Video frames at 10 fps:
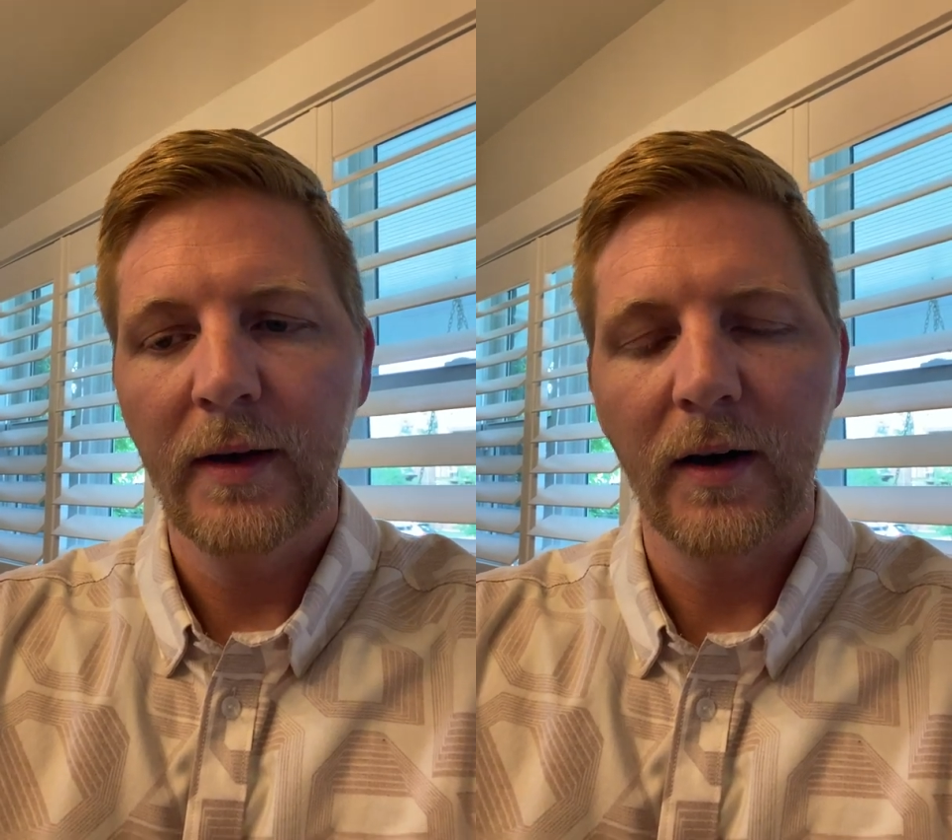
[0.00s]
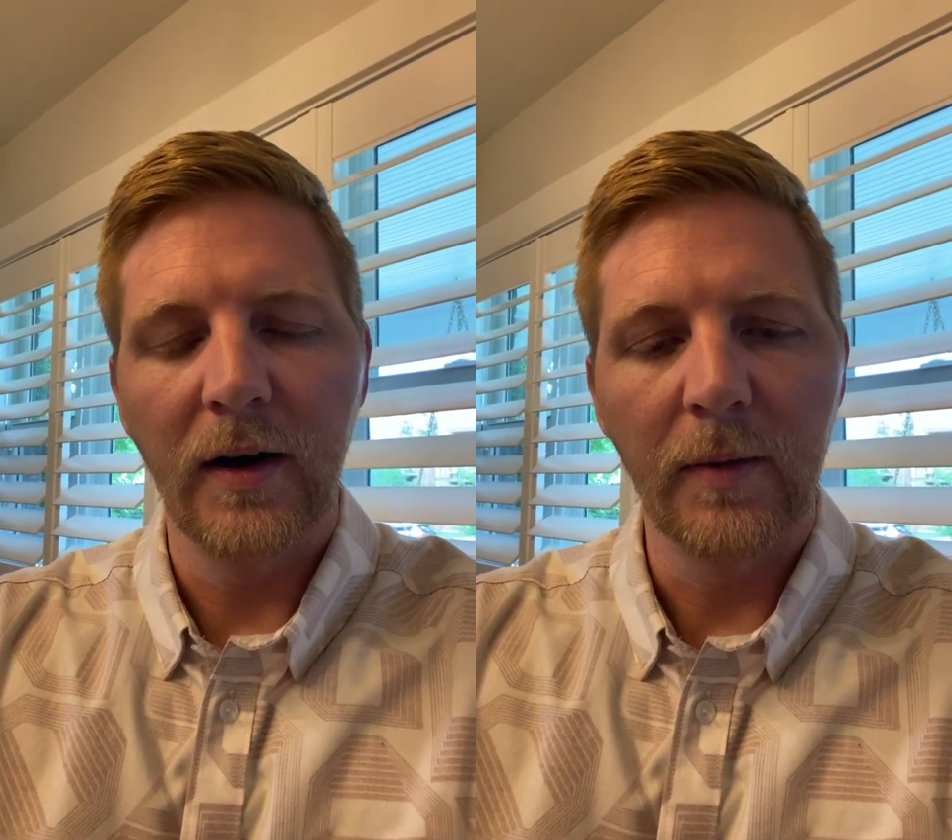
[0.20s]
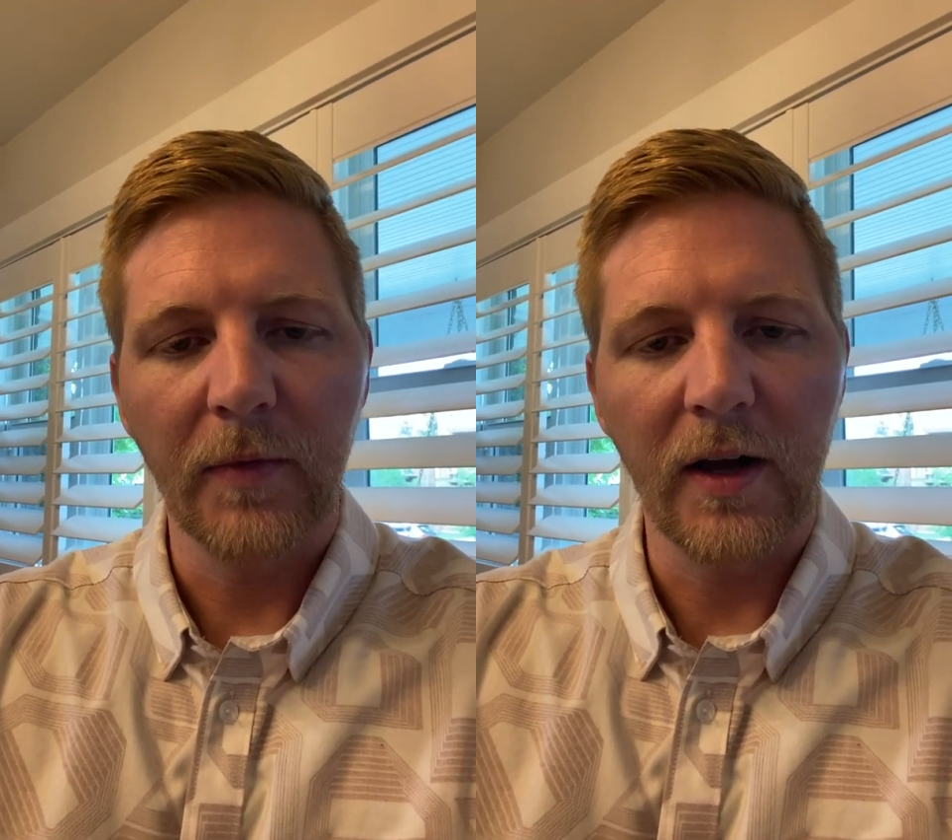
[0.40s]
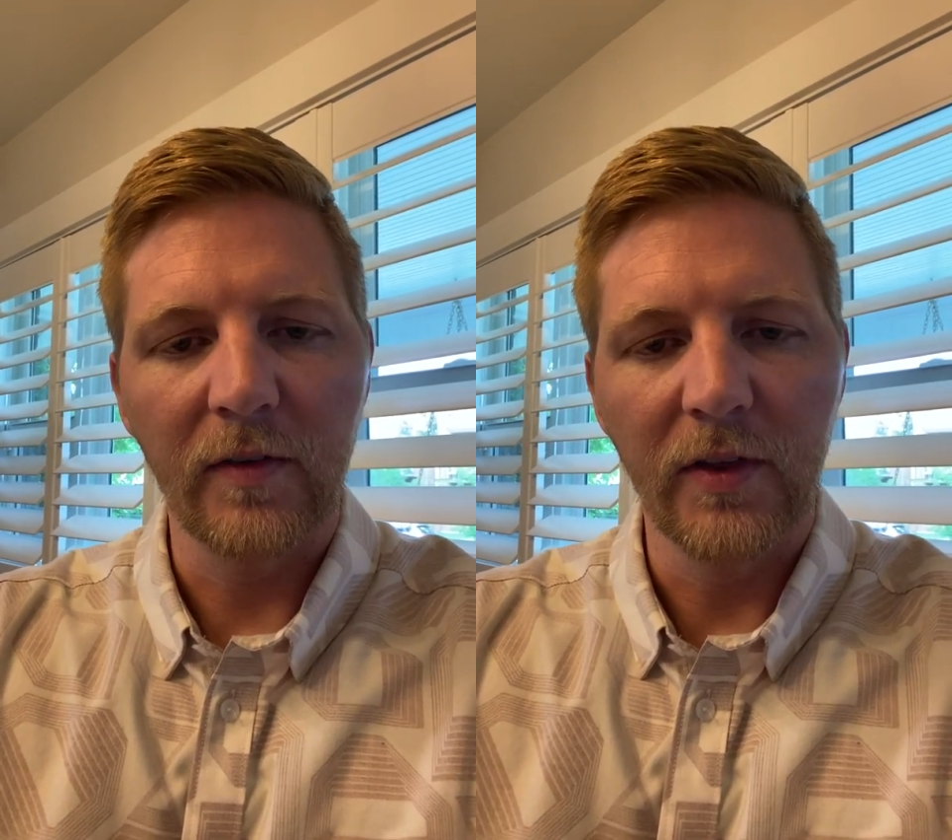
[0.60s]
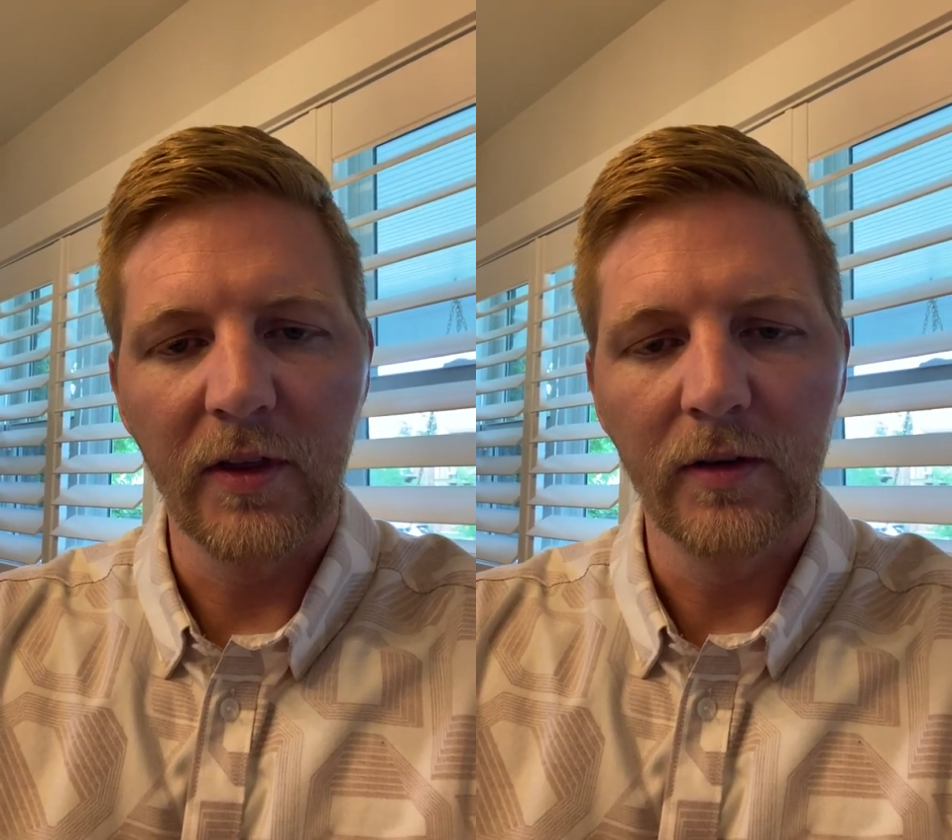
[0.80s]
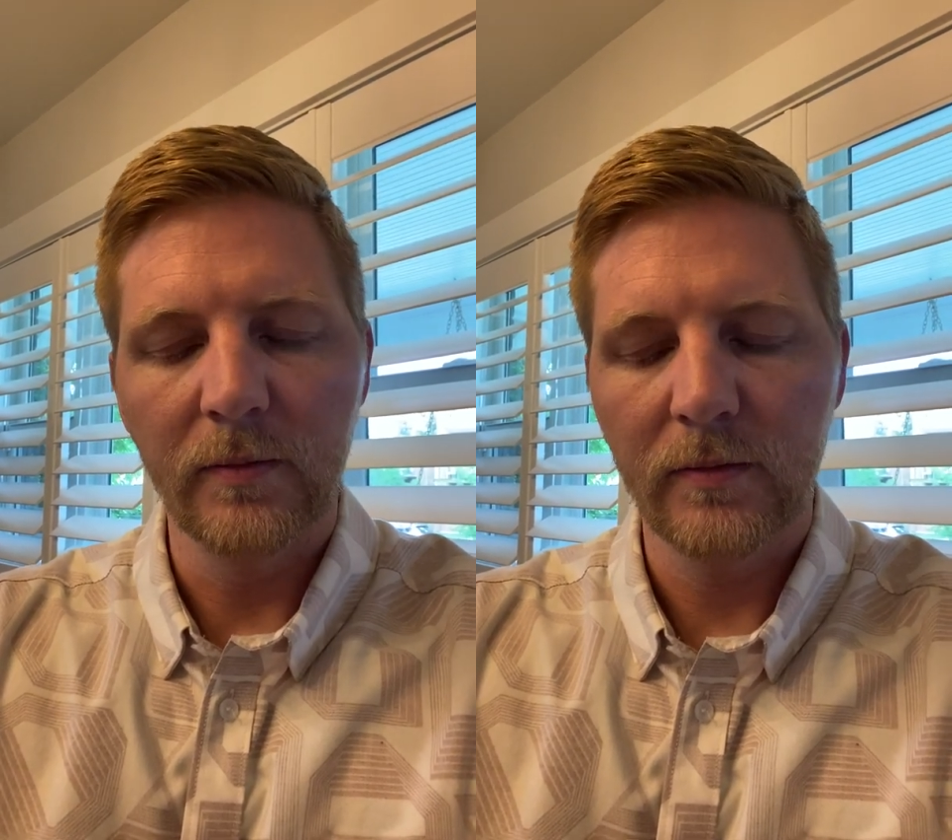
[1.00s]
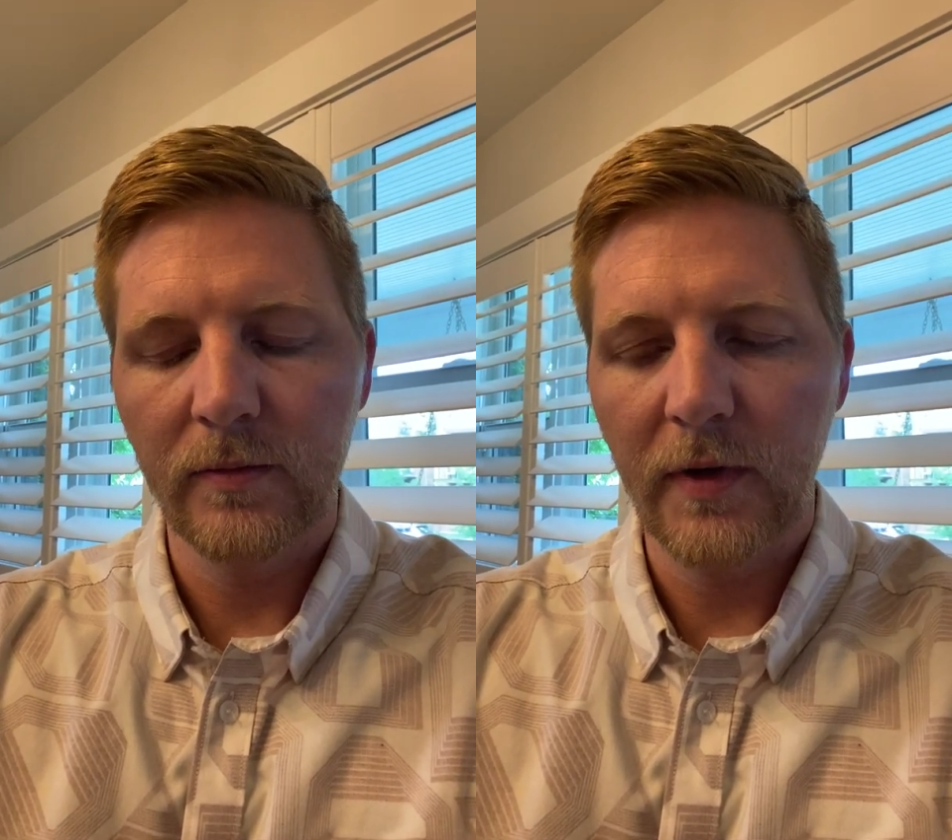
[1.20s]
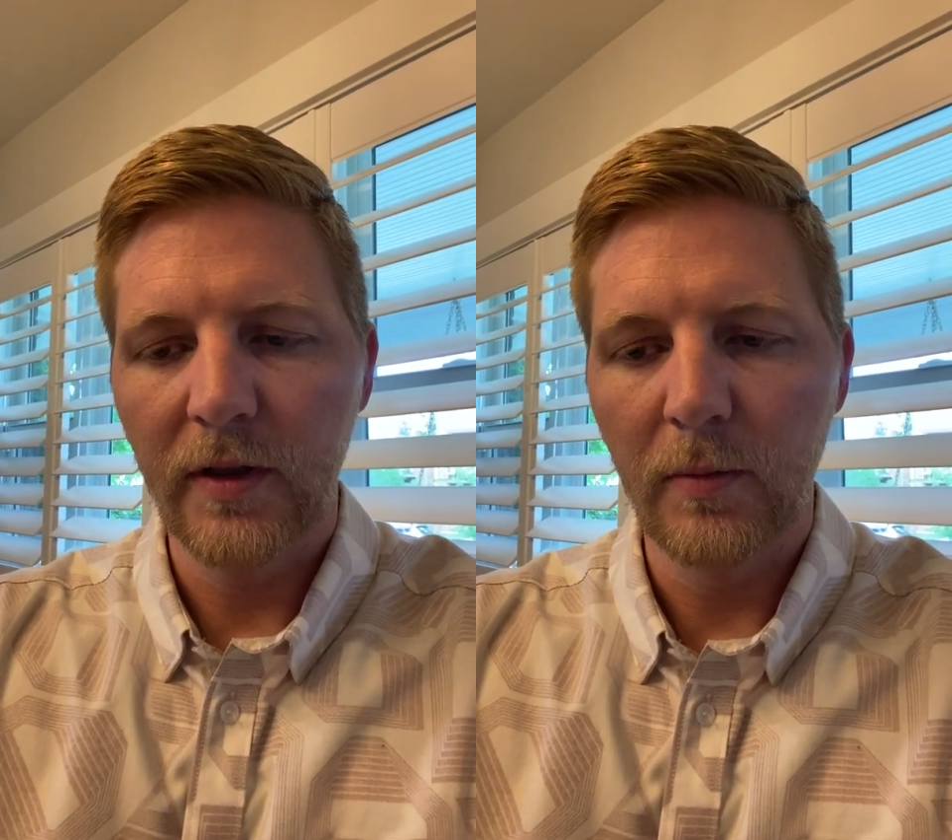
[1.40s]
kind of
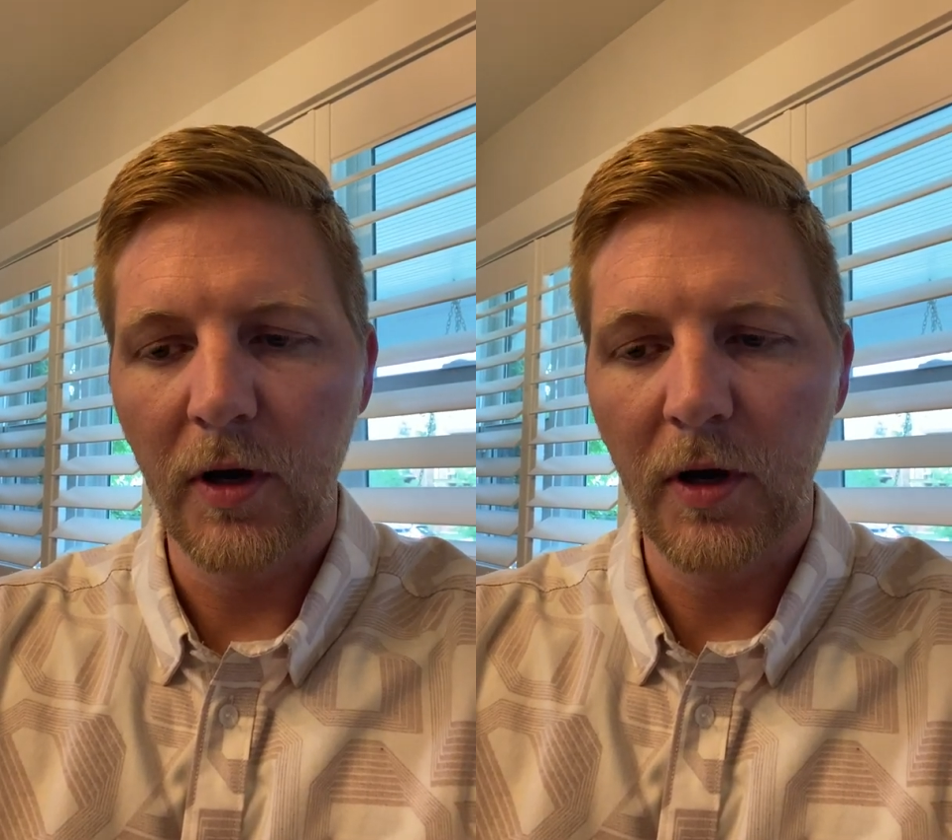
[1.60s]
in the